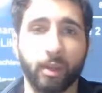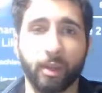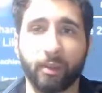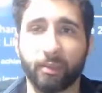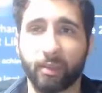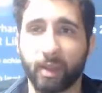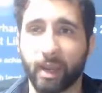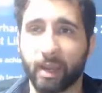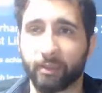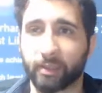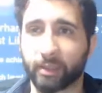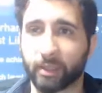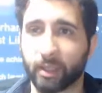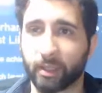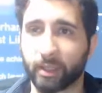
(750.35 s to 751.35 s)
if you
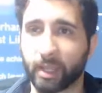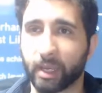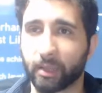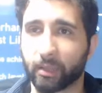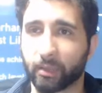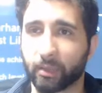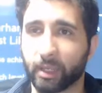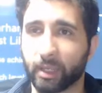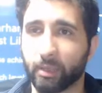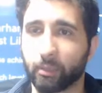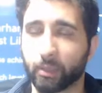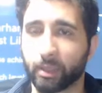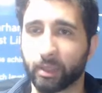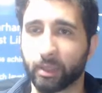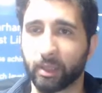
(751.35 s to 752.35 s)
haven't done that already
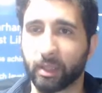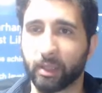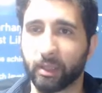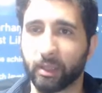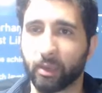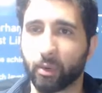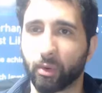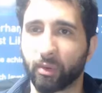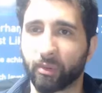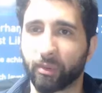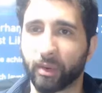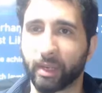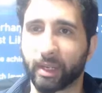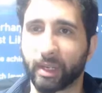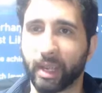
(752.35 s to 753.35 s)
with your
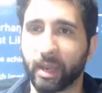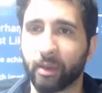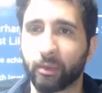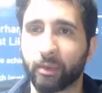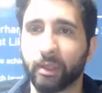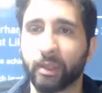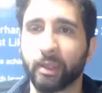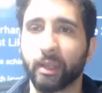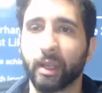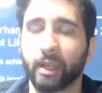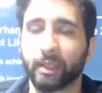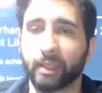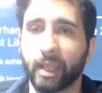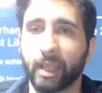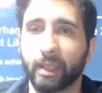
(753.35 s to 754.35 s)
free account,
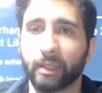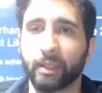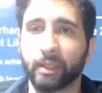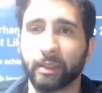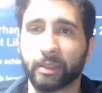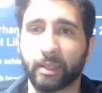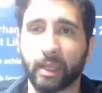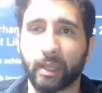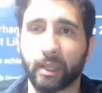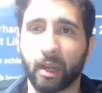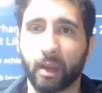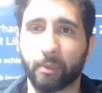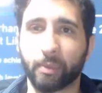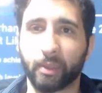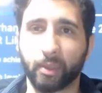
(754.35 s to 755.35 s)
and then set
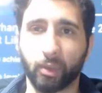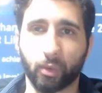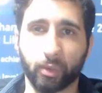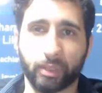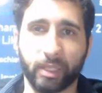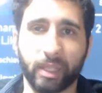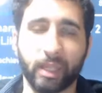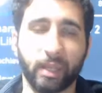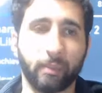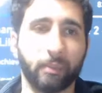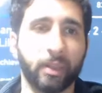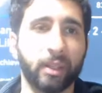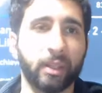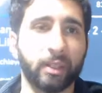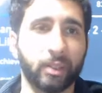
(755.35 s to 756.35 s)
up your
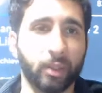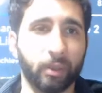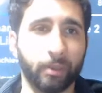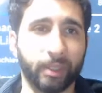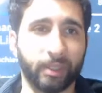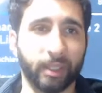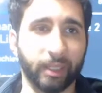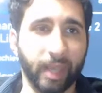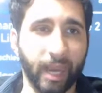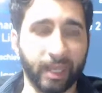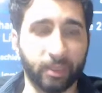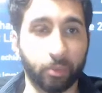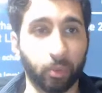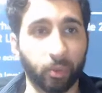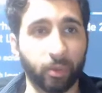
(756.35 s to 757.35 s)
team. So I'm at the
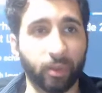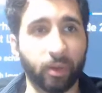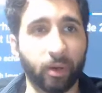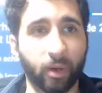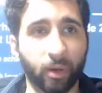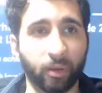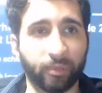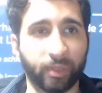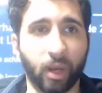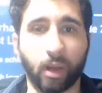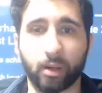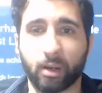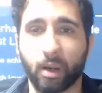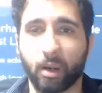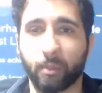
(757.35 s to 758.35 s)
dashboard of
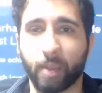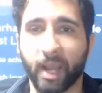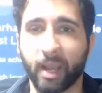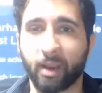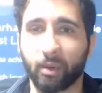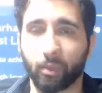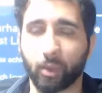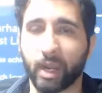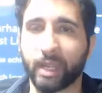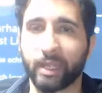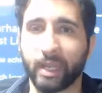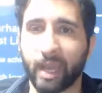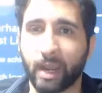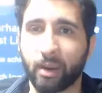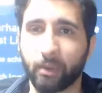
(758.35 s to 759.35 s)
Dotcompal right
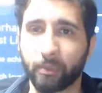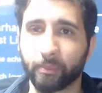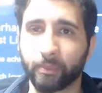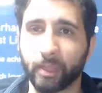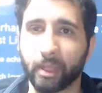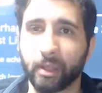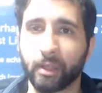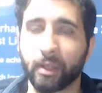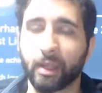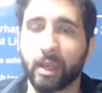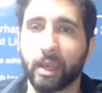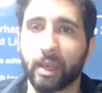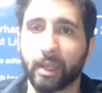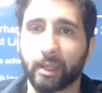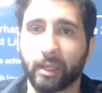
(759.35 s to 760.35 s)
now,
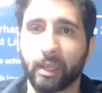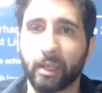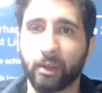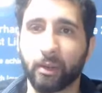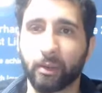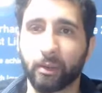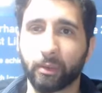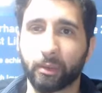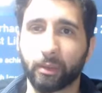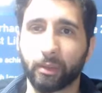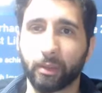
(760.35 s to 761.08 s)
and here